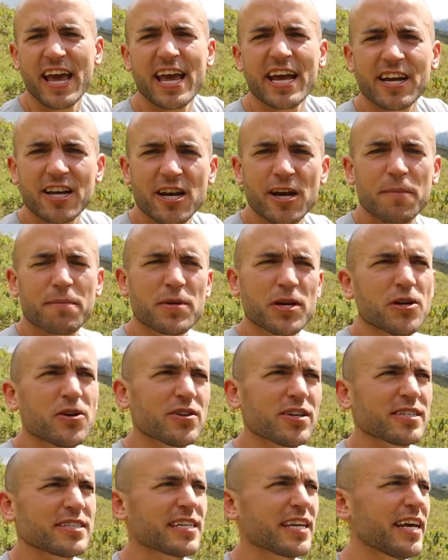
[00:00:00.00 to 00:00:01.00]
in
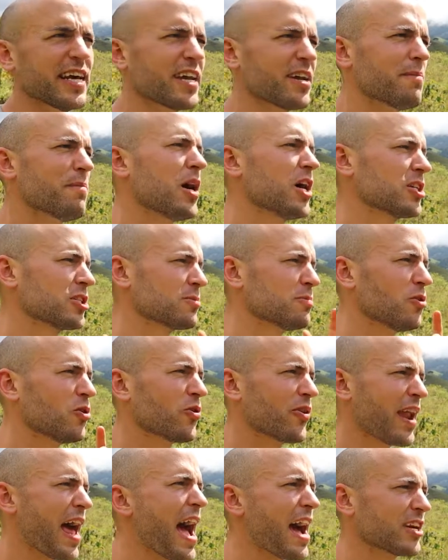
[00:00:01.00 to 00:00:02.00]
community in a much more
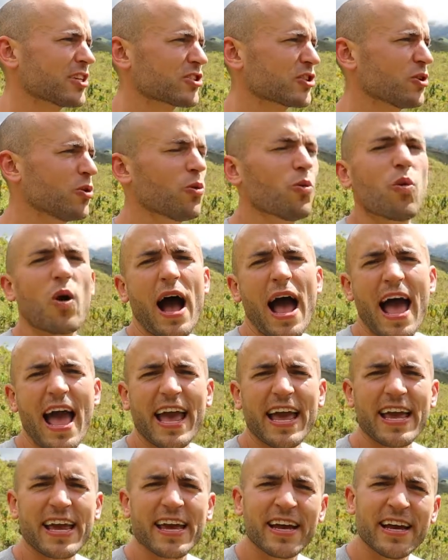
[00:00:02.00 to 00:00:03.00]
natural
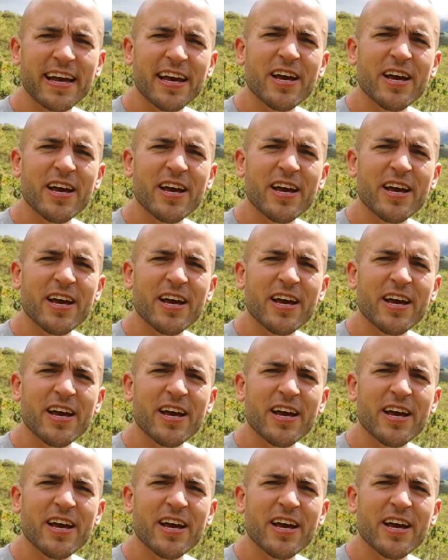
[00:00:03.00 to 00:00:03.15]
way